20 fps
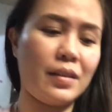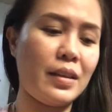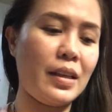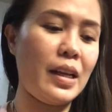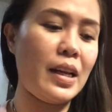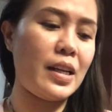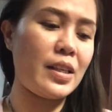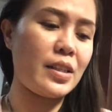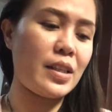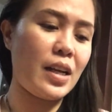
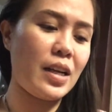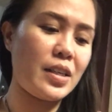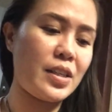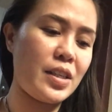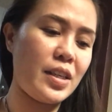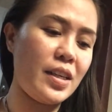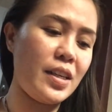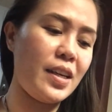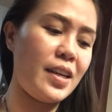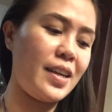nila
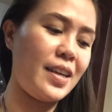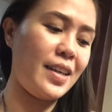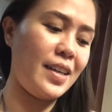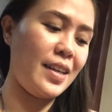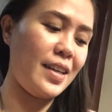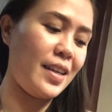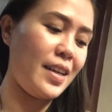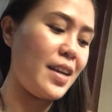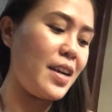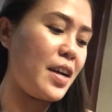Sashi. It
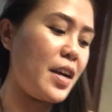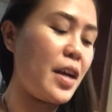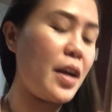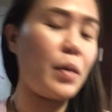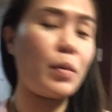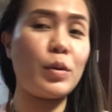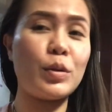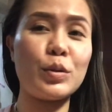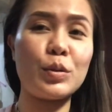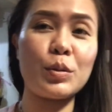
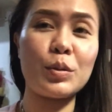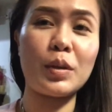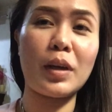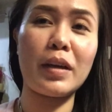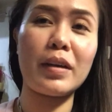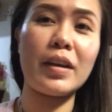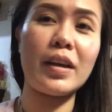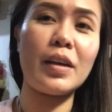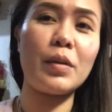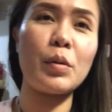was so
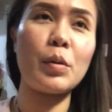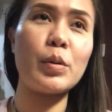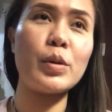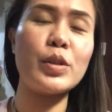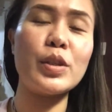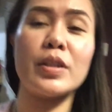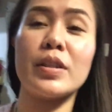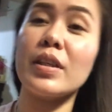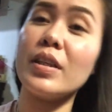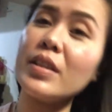tiring. We were
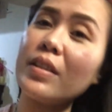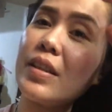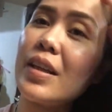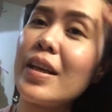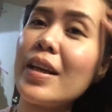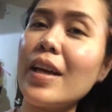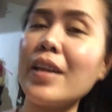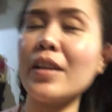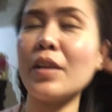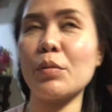just
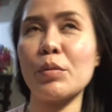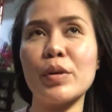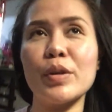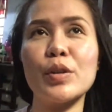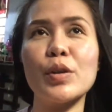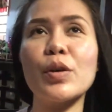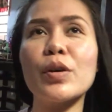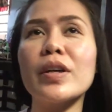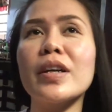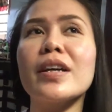listening and they were
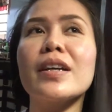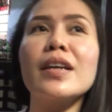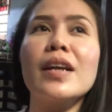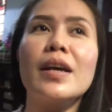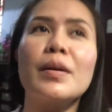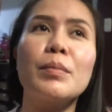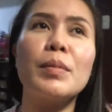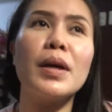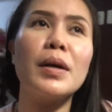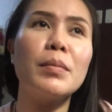talking
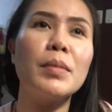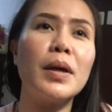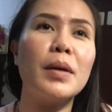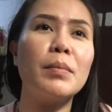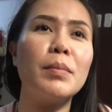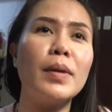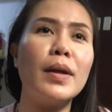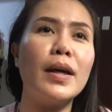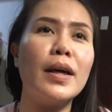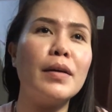like blah blah
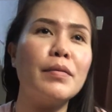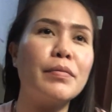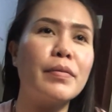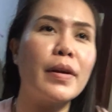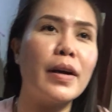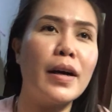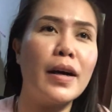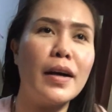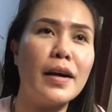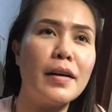blah
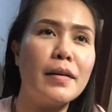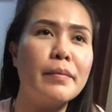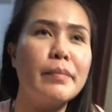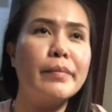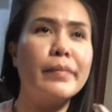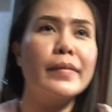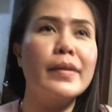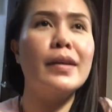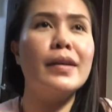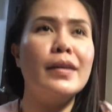
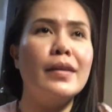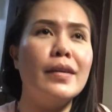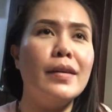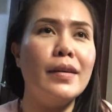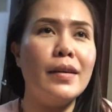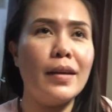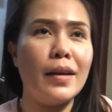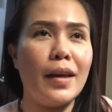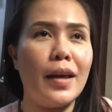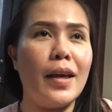from
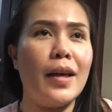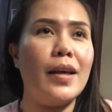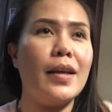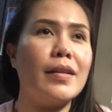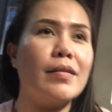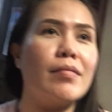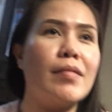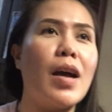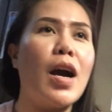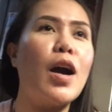
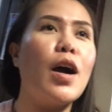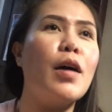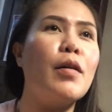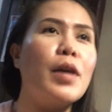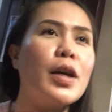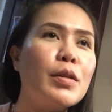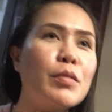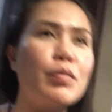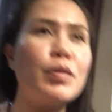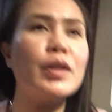8.
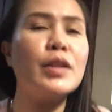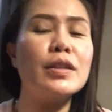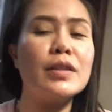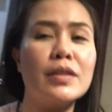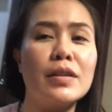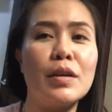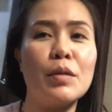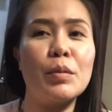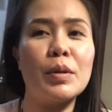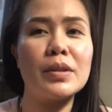At
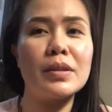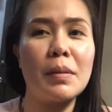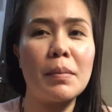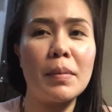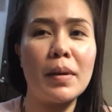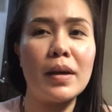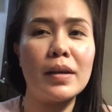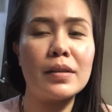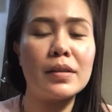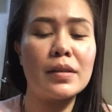first, there was a
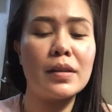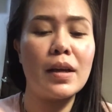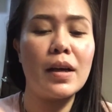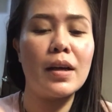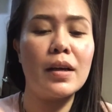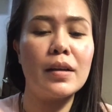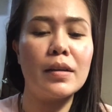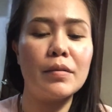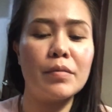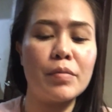mass.
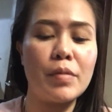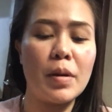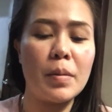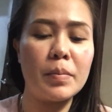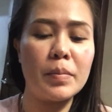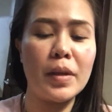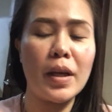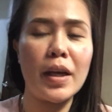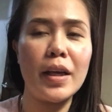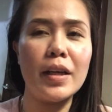And
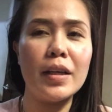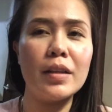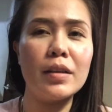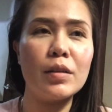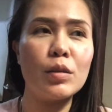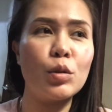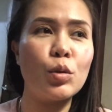from 9